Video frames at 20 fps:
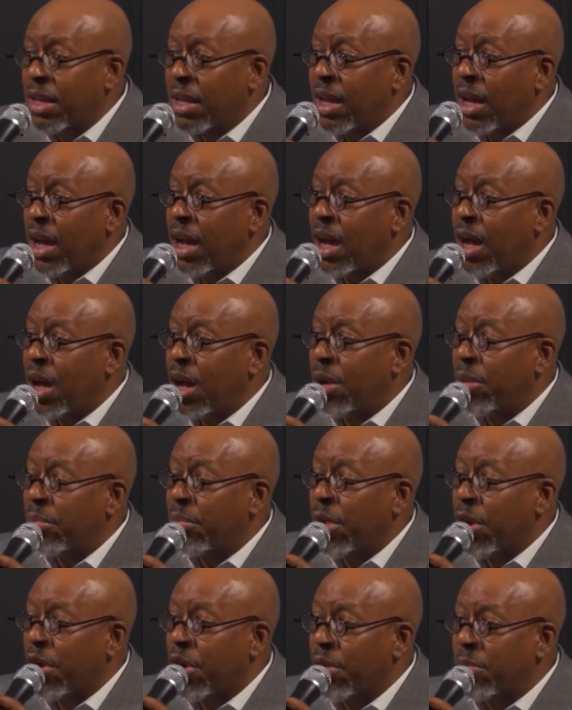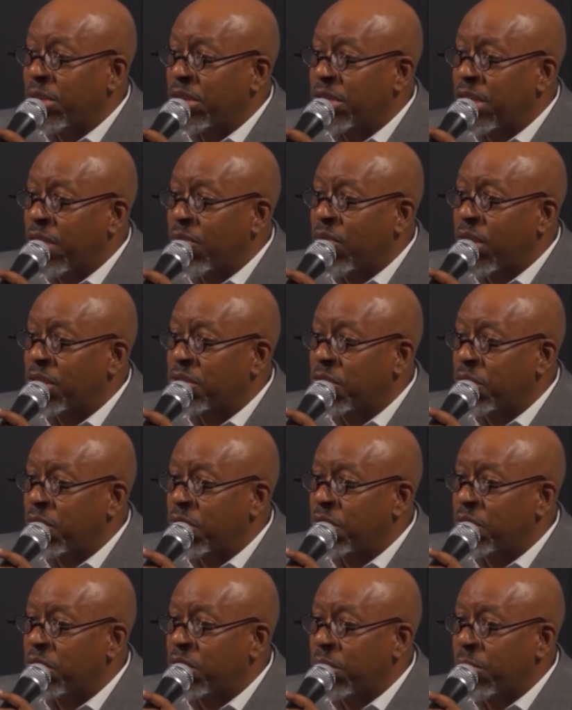Um, Herman J. Russell
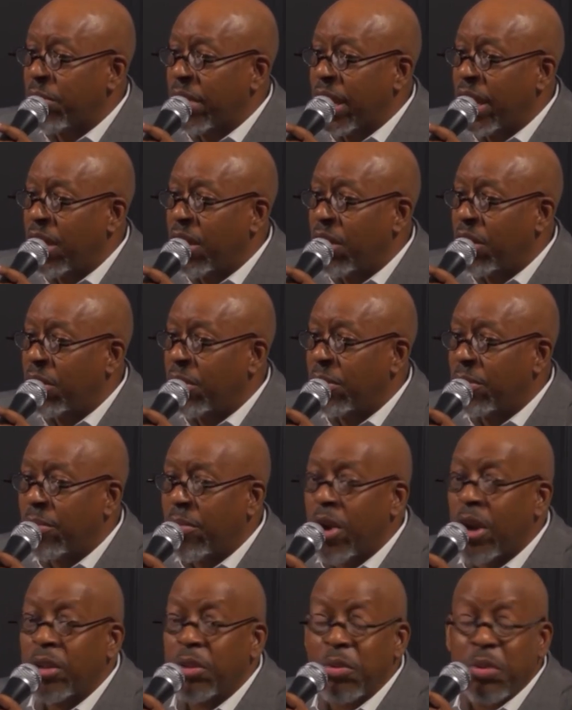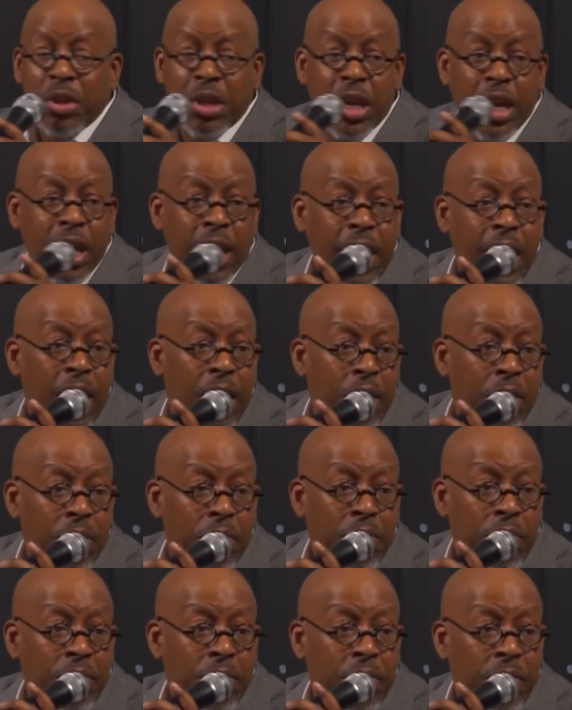used to bail Martin Luther King out of,
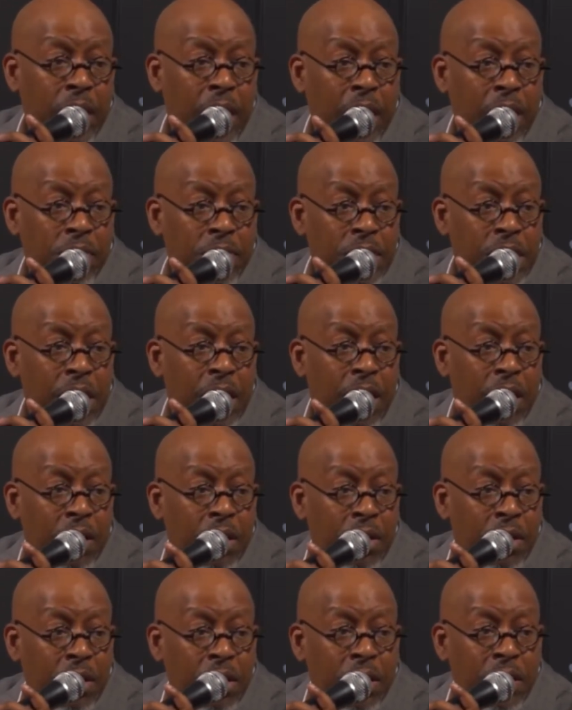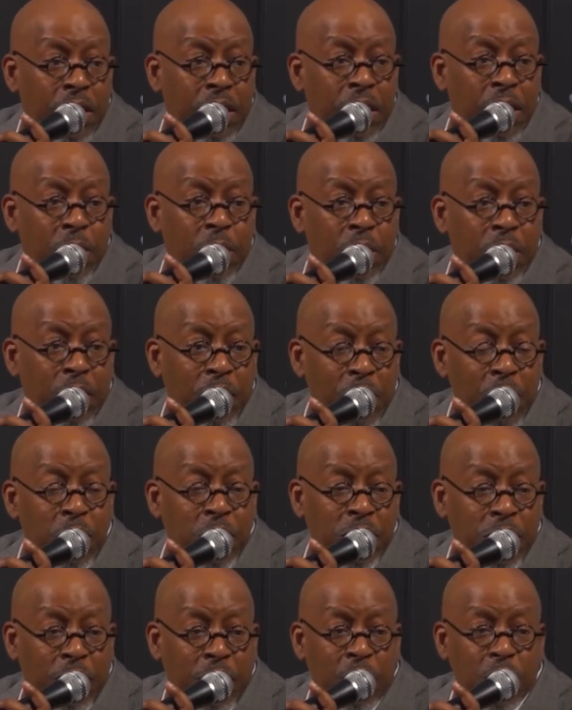out of jail. He was, he was
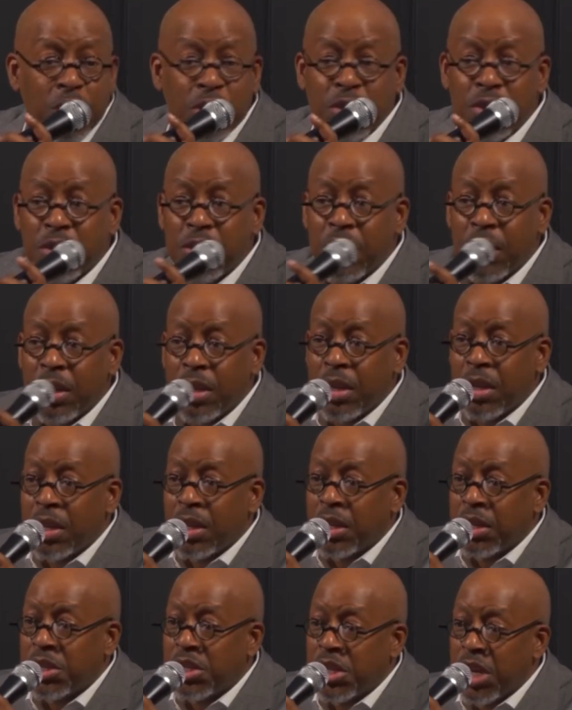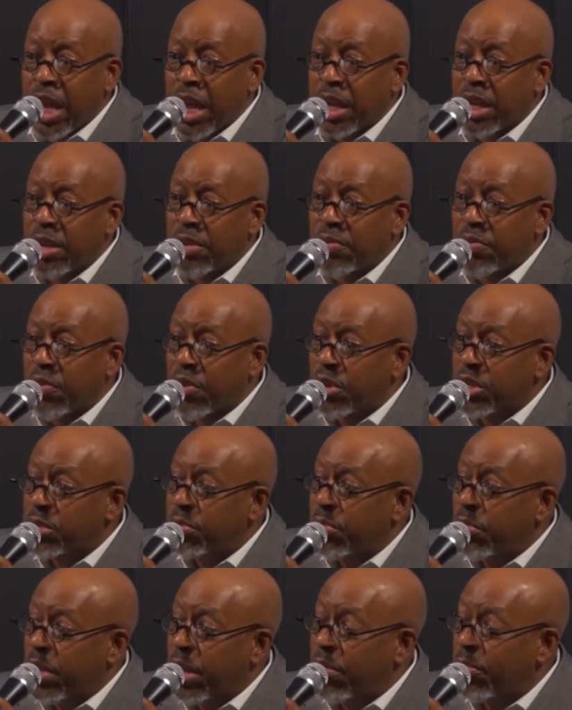the first check and
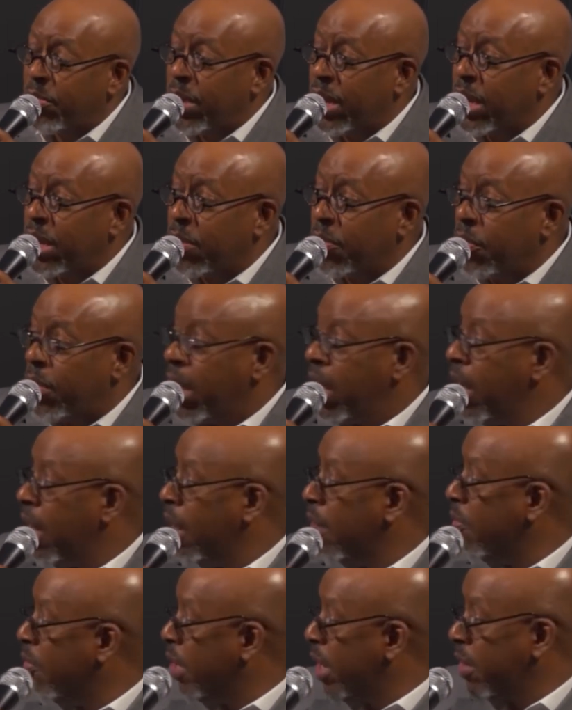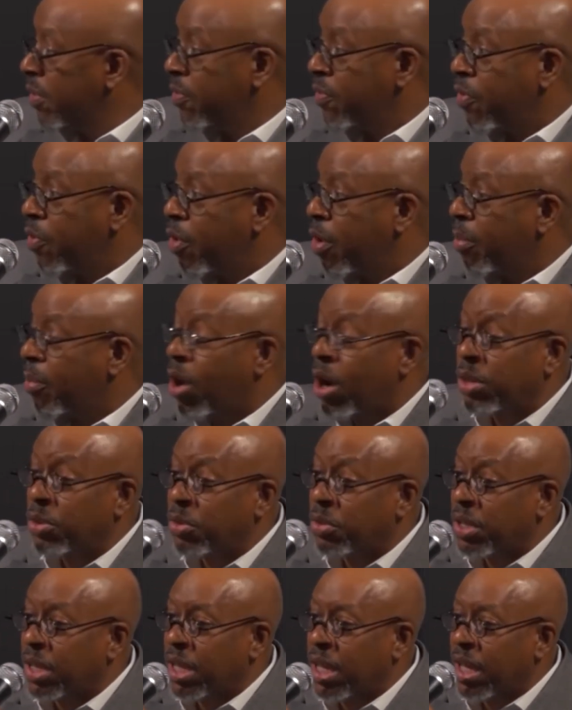first bit of money uh, written for Martin
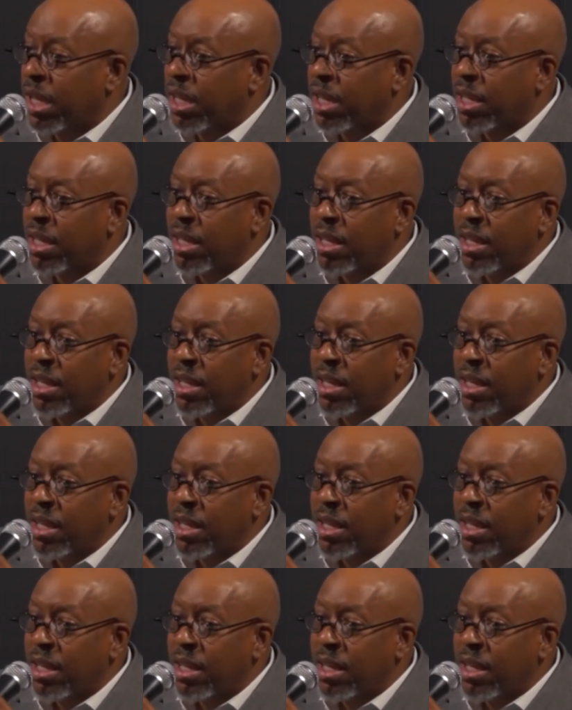Luther King.